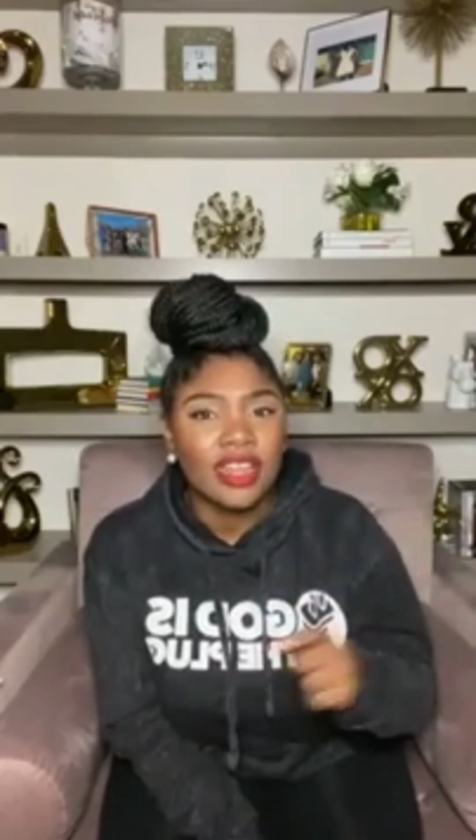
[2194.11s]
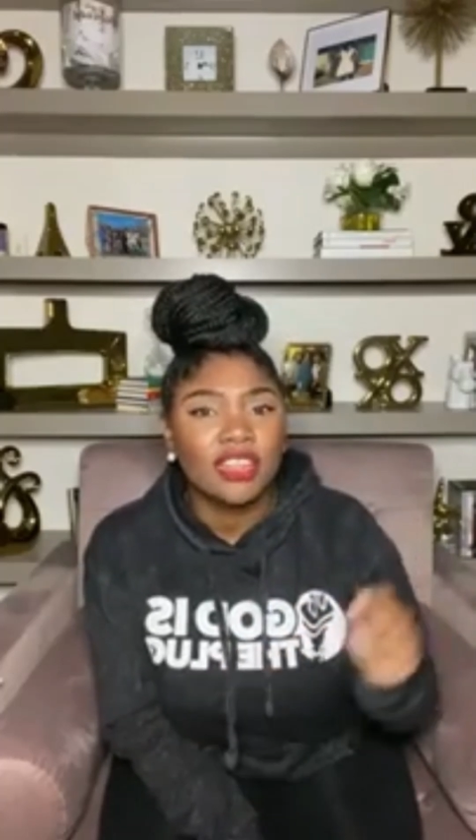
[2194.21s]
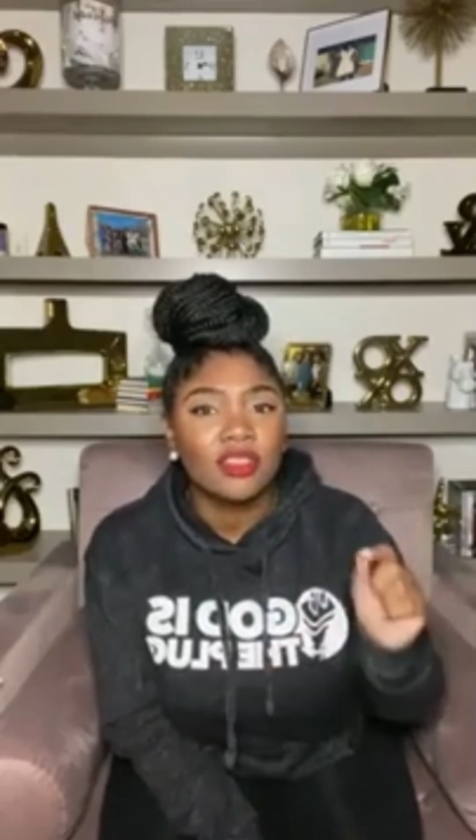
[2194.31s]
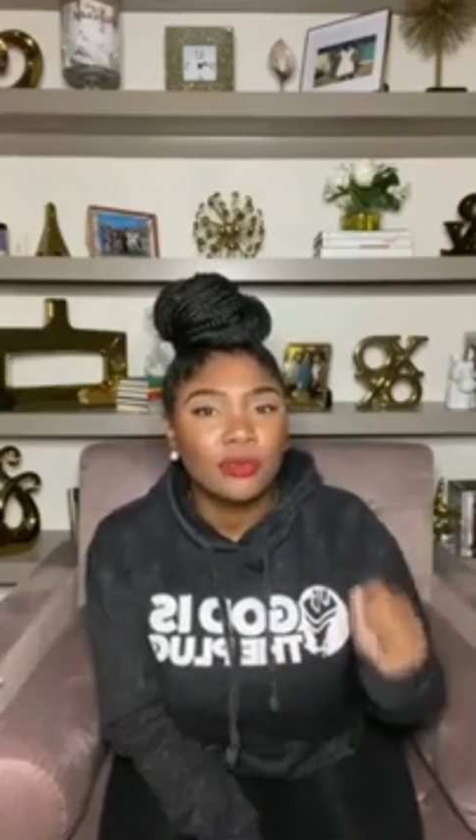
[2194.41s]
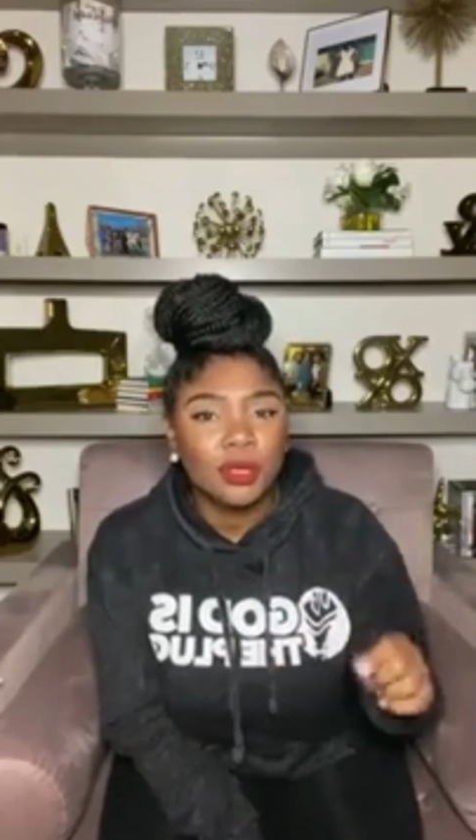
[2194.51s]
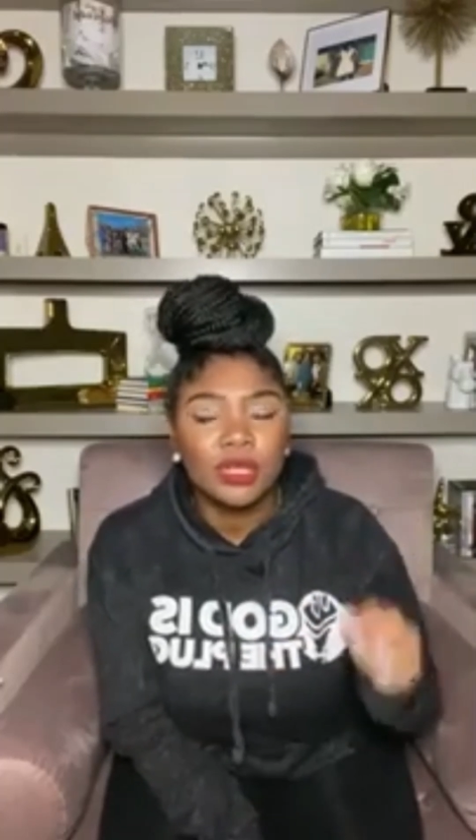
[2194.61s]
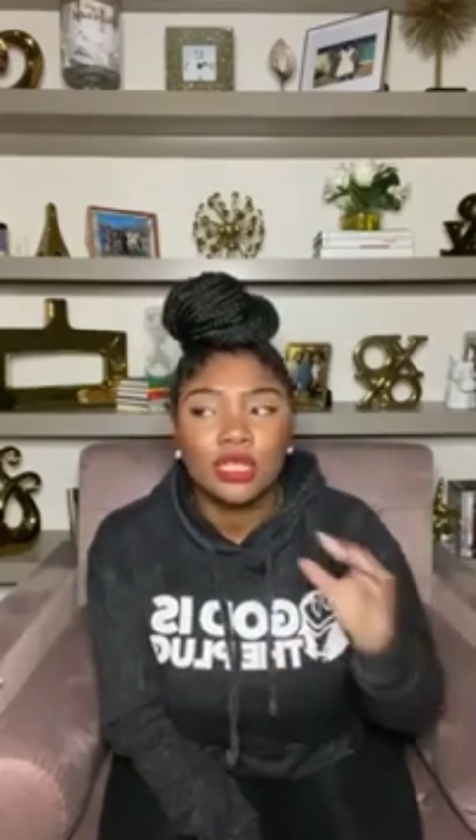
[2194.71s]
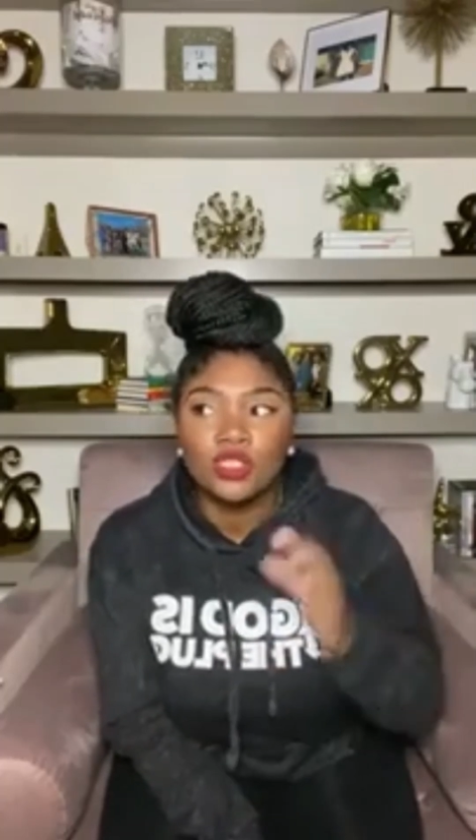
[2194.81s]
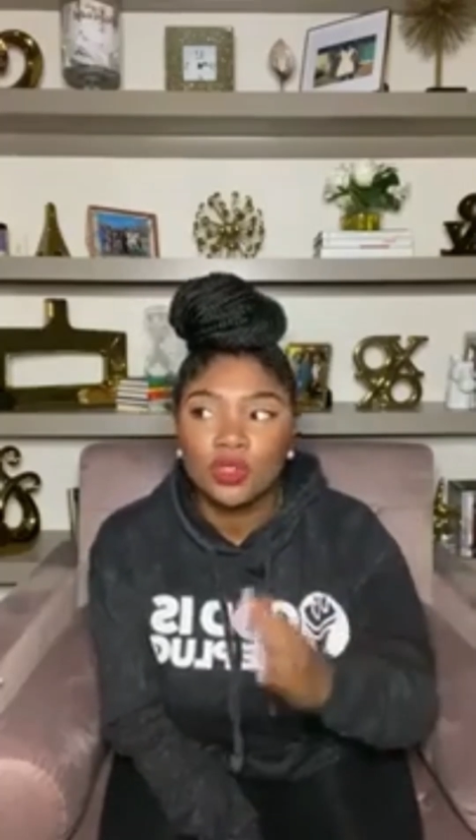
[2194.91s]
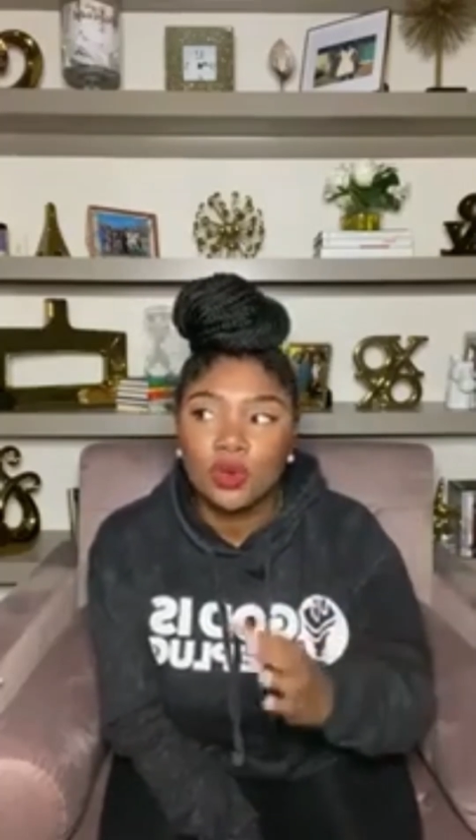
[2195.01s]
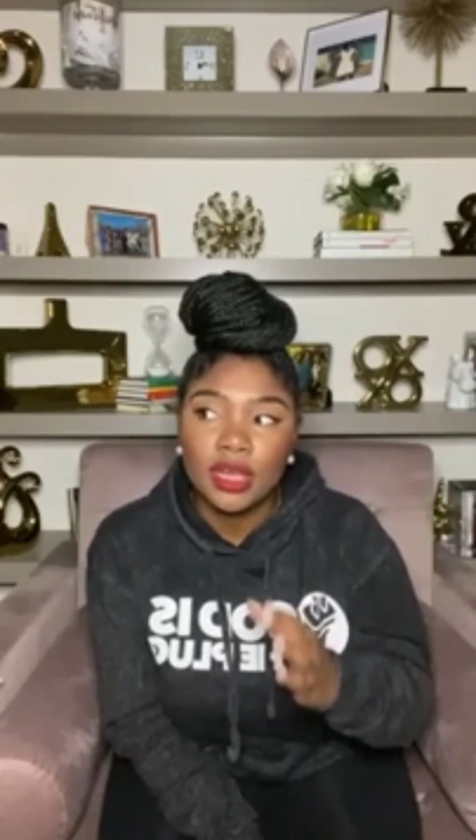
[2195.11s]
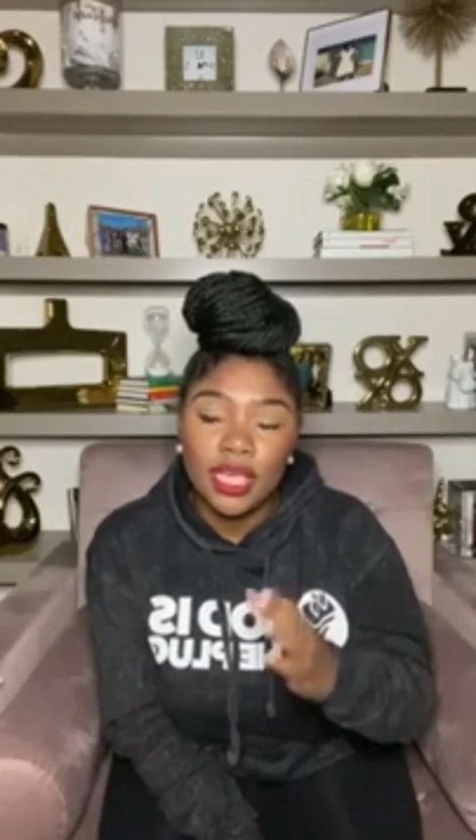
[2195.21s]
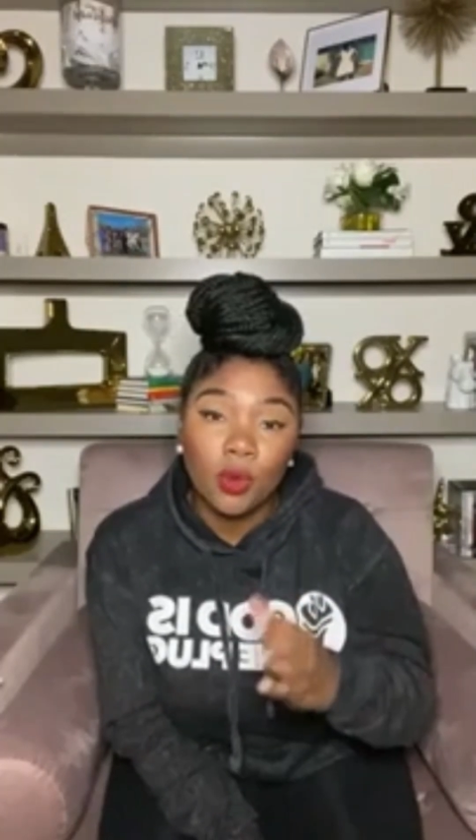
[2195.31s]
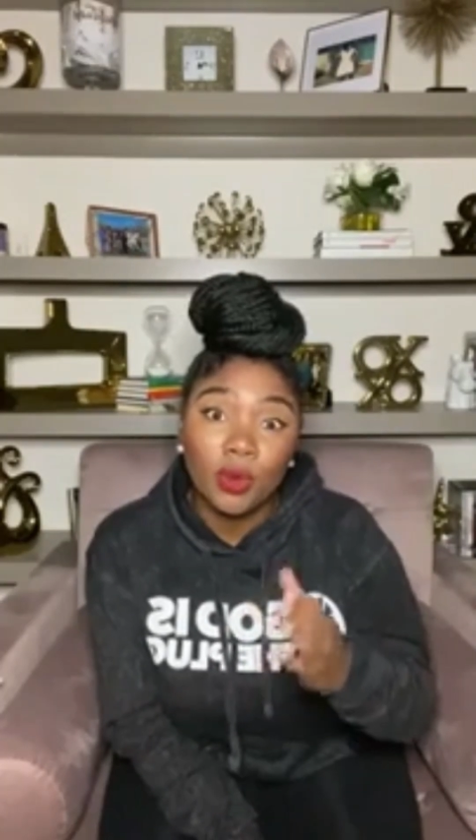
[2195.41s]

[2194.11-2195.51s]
Finding the beauty and joy